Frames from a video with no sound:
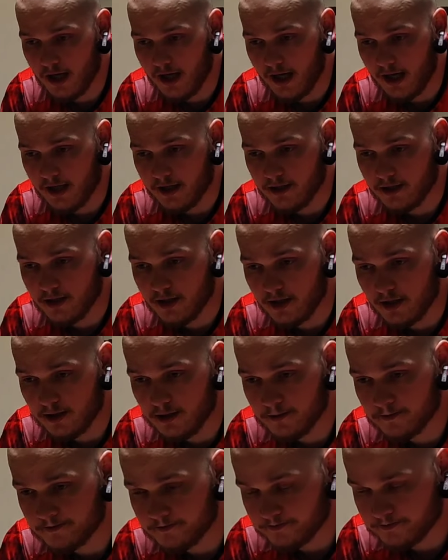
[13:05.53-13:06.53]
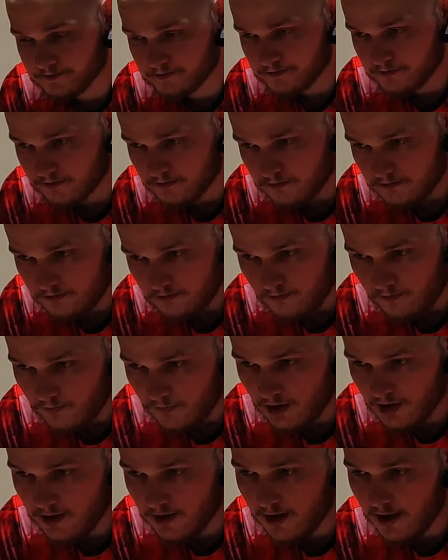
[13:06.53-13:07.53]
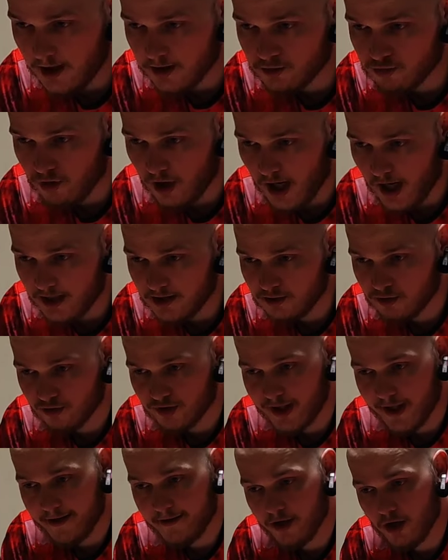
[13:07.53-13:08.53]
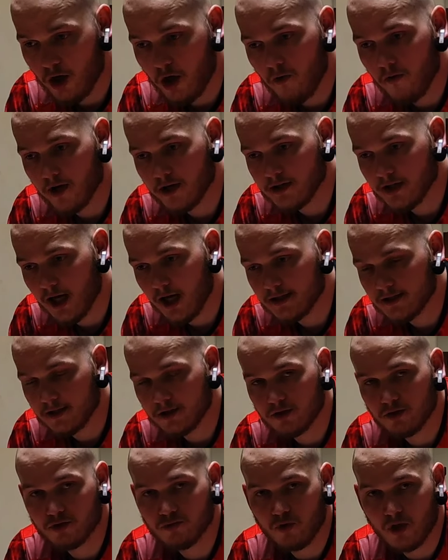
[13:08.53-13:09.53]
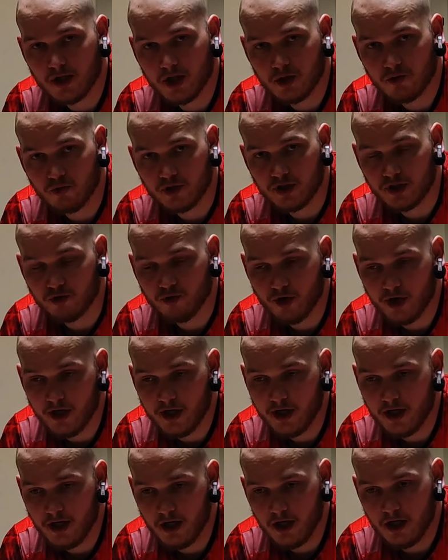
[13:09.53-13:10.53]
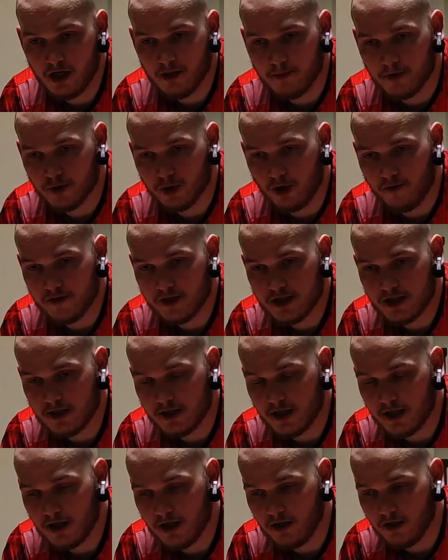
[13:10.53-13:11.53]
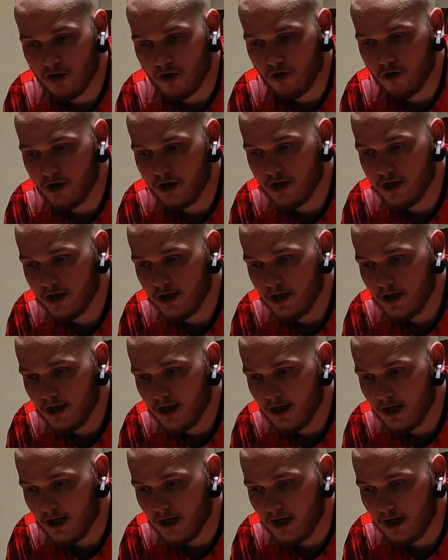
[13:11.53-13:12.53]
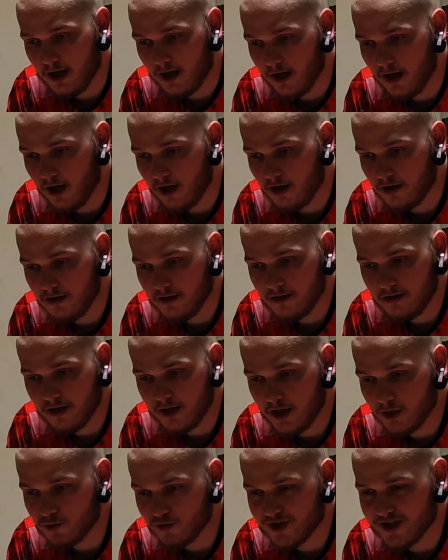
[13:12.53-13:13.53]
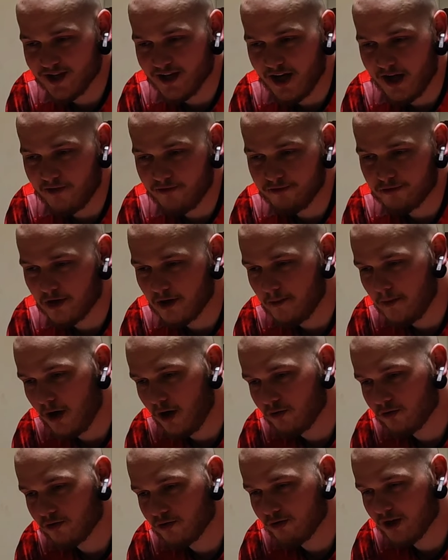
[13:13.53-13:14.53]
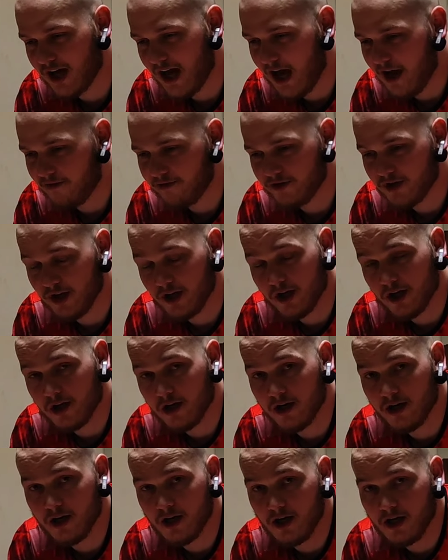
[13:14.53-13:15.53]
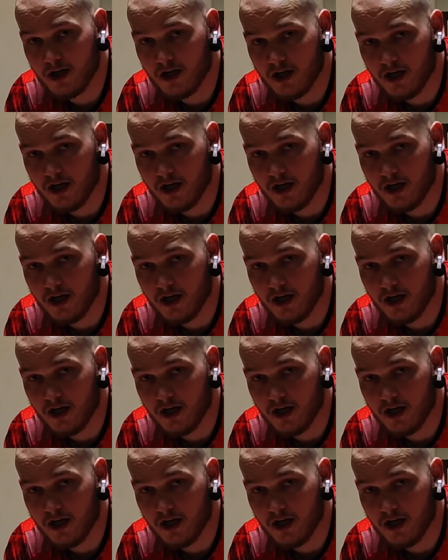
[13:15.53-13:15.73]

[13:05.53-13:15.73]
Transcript: and I tried to carry over that into 2023, but obviously, you know, it was enough for about half year,